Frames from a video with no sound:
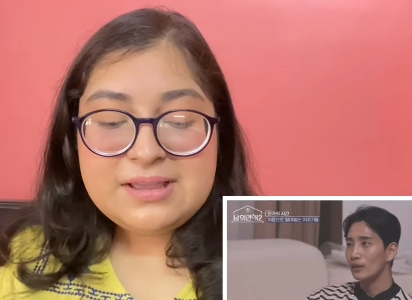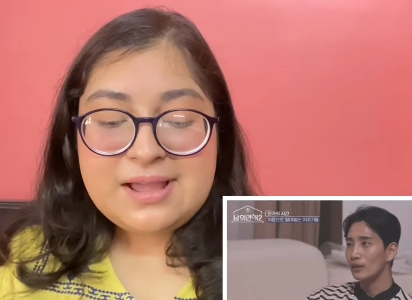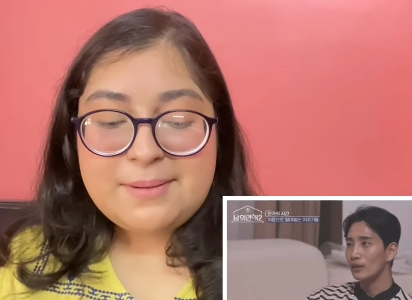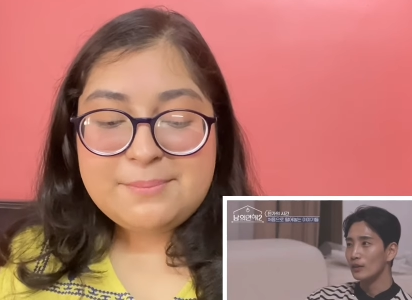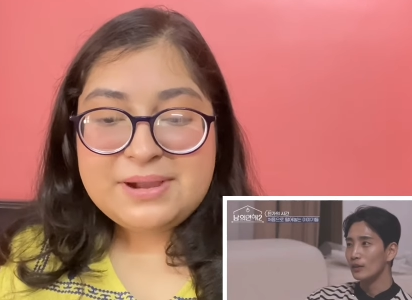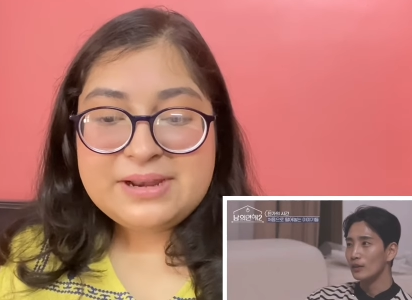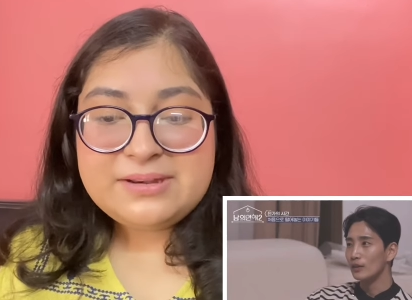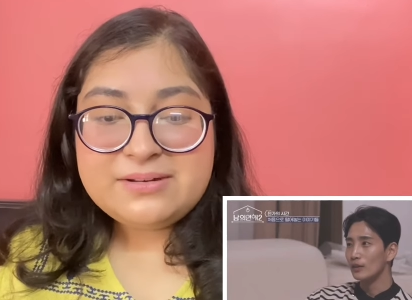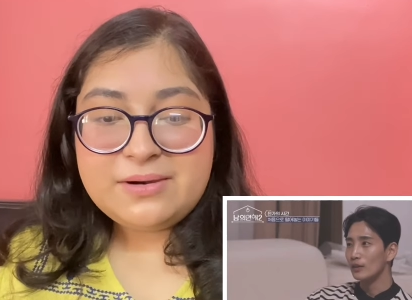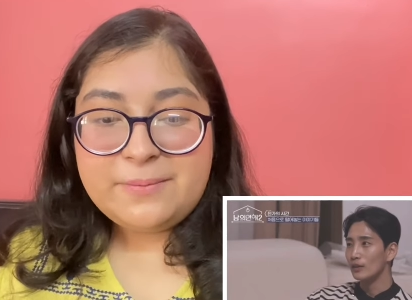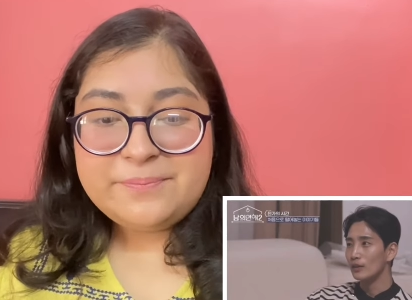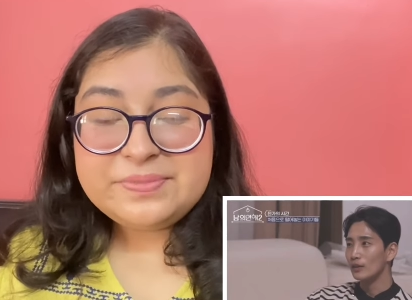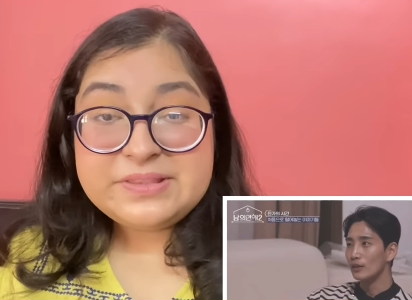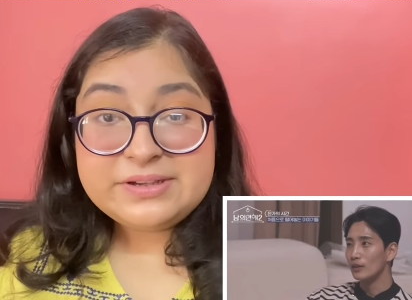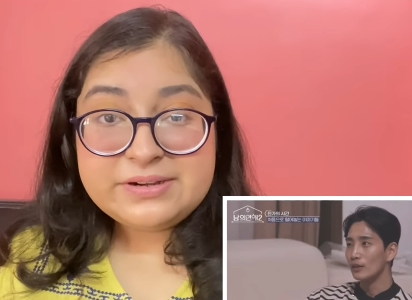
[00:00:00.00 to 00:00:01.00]
Speaker 1: But
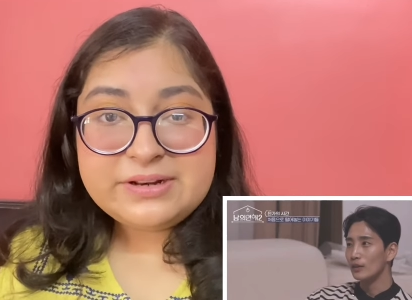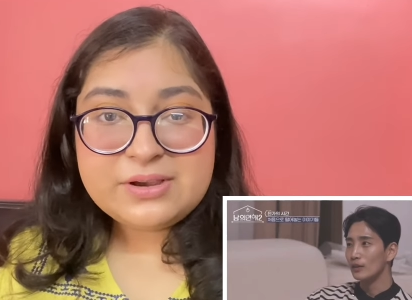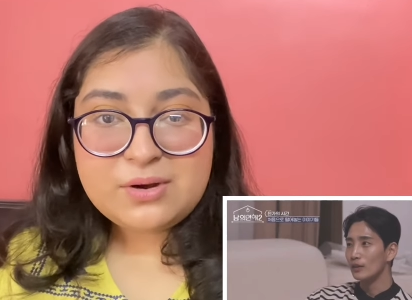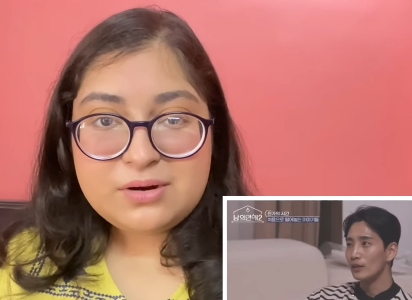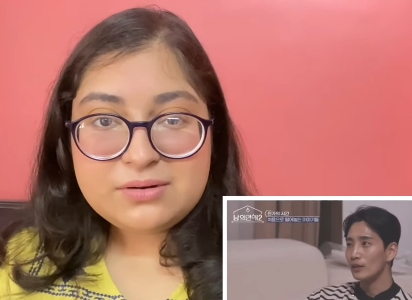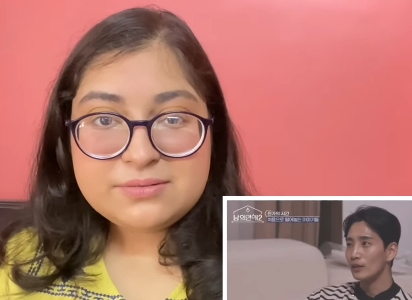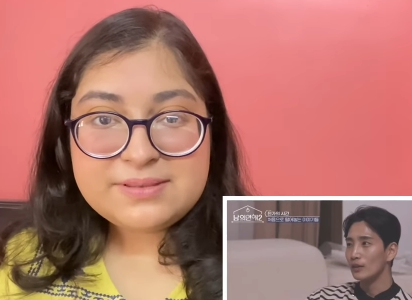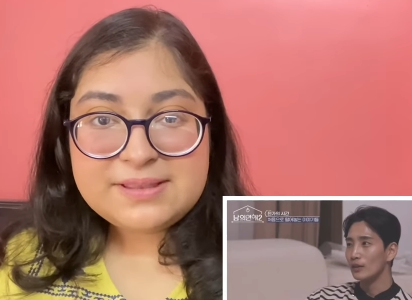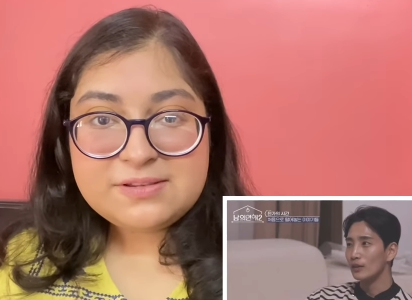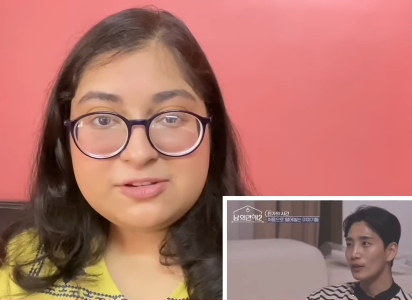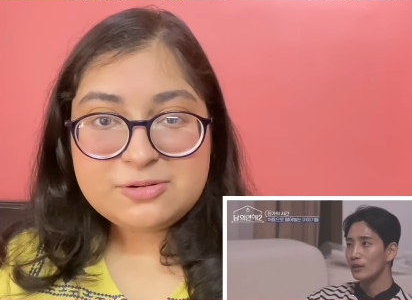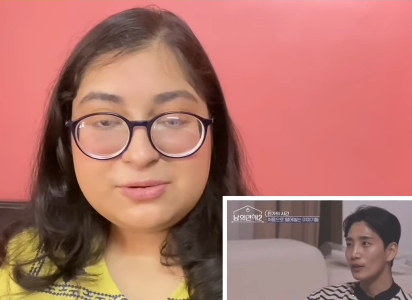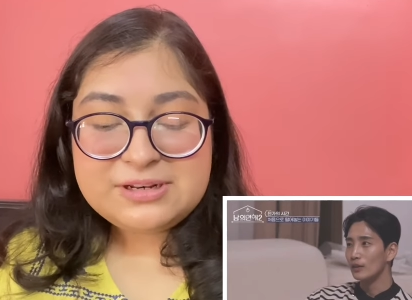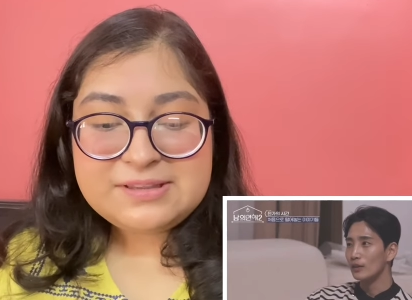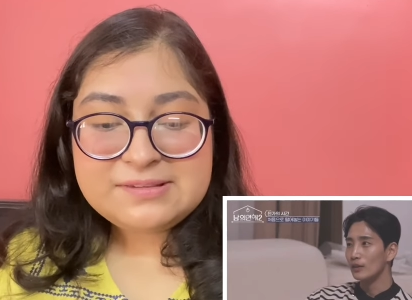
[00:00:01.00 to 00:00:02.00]
um, hearing all of their
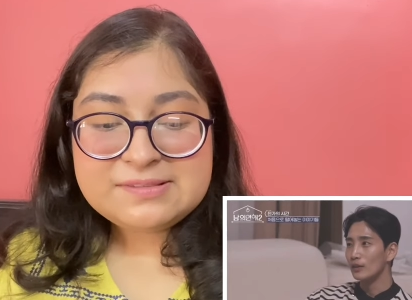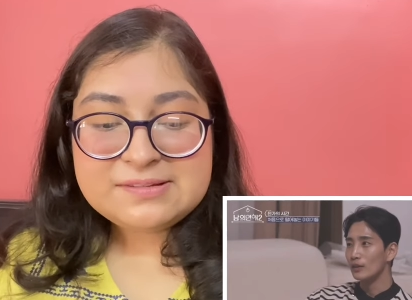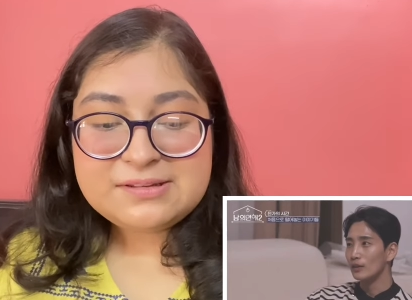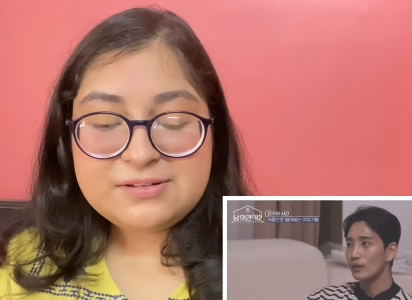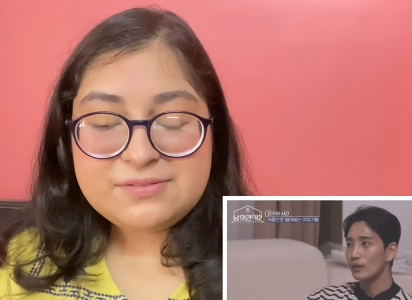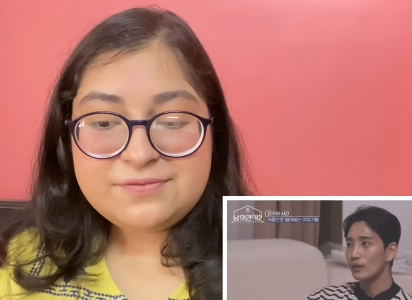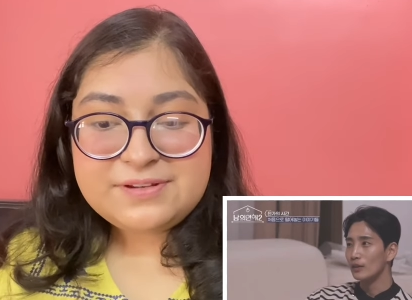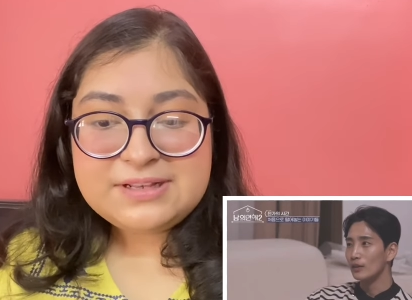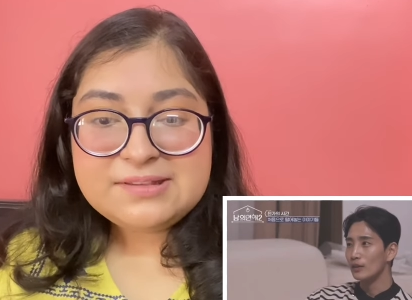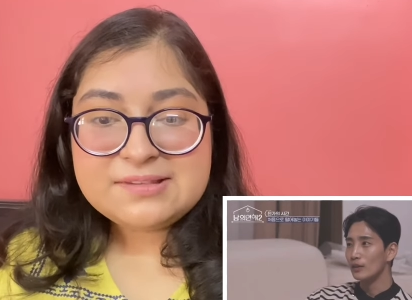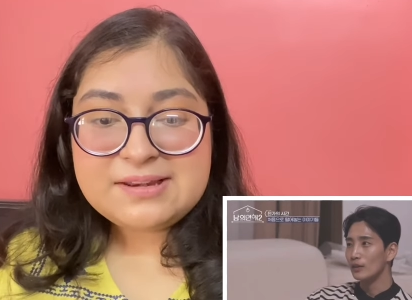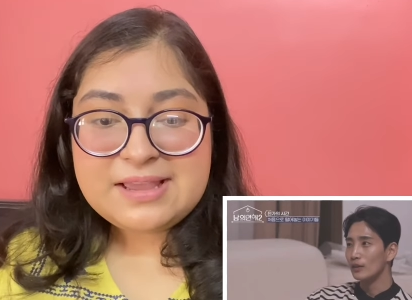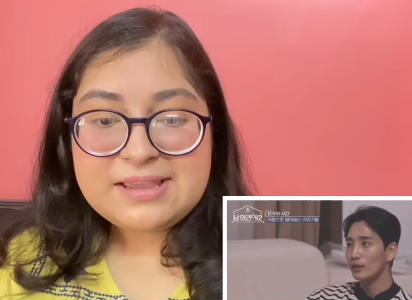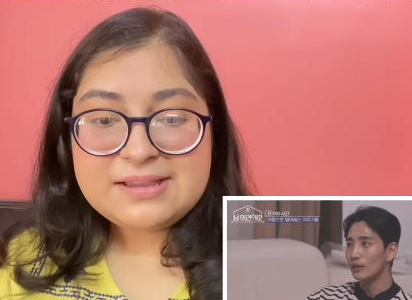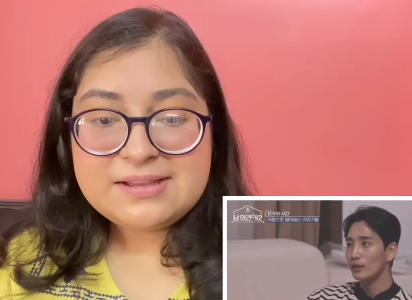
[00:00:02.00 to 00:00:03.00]
stories, it feels
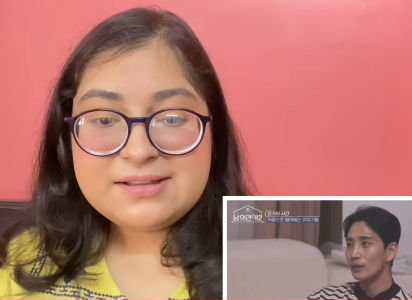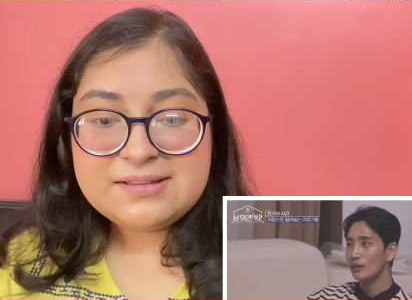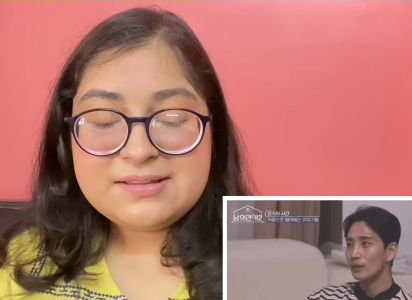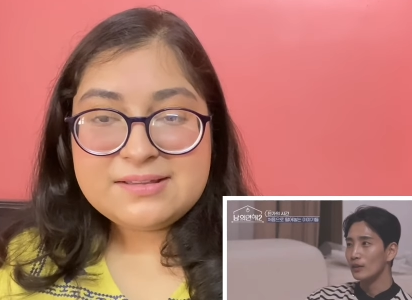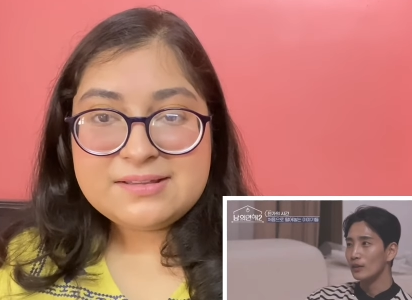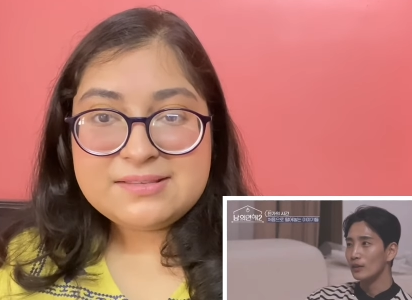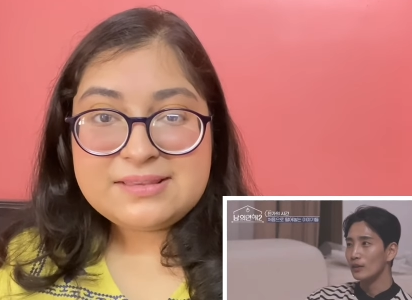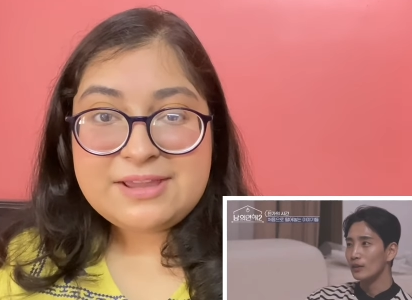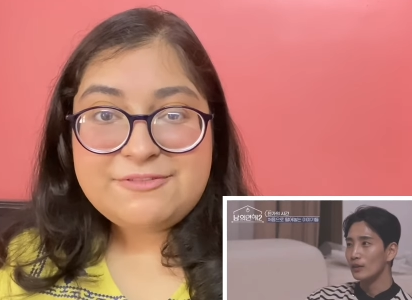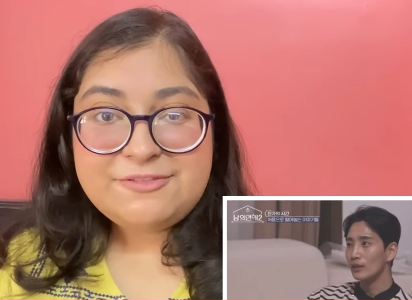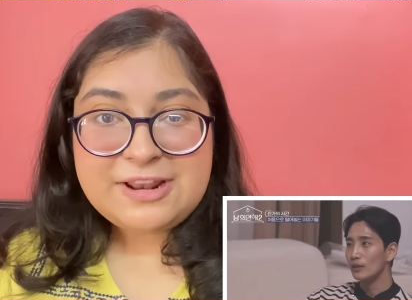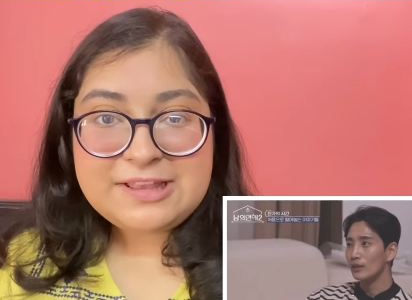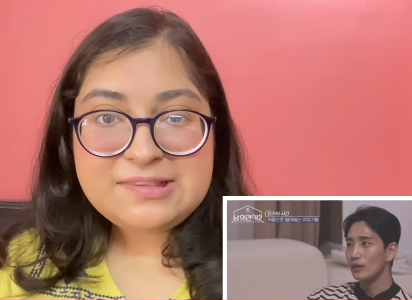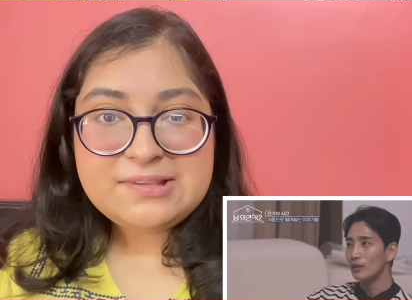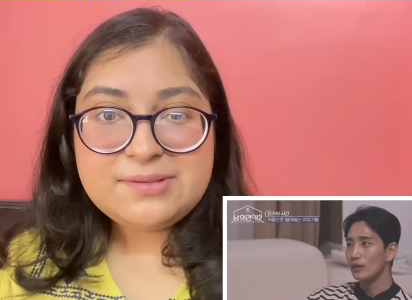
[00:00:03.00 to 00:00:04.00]
like their
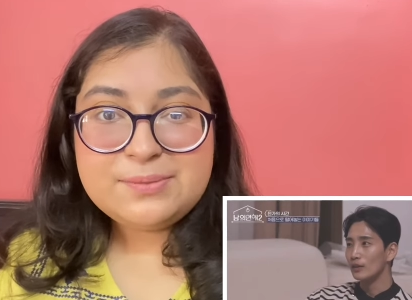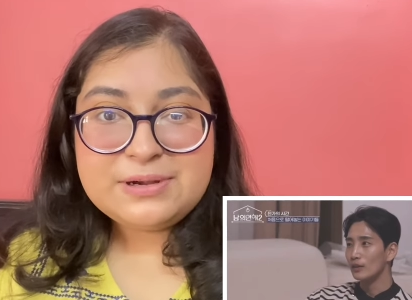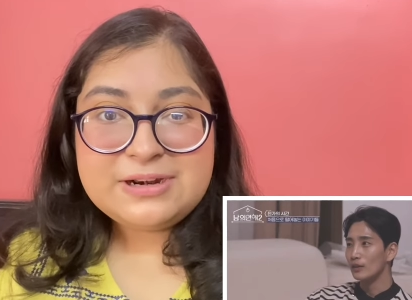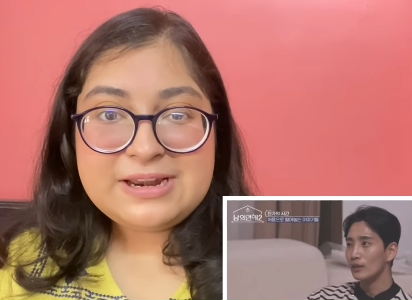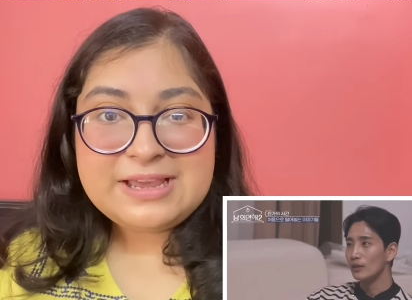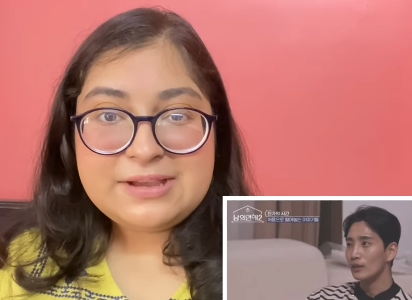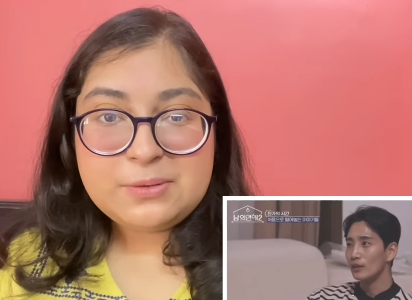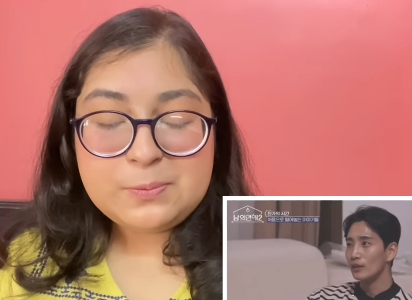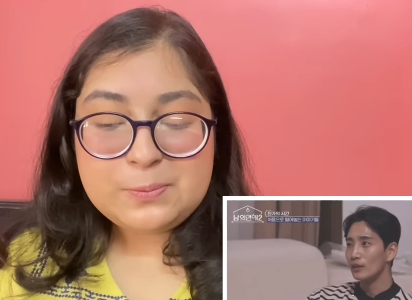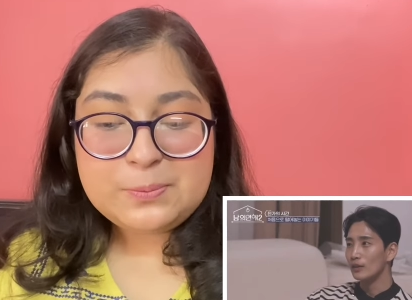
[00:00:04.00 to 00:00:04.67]
friends were like,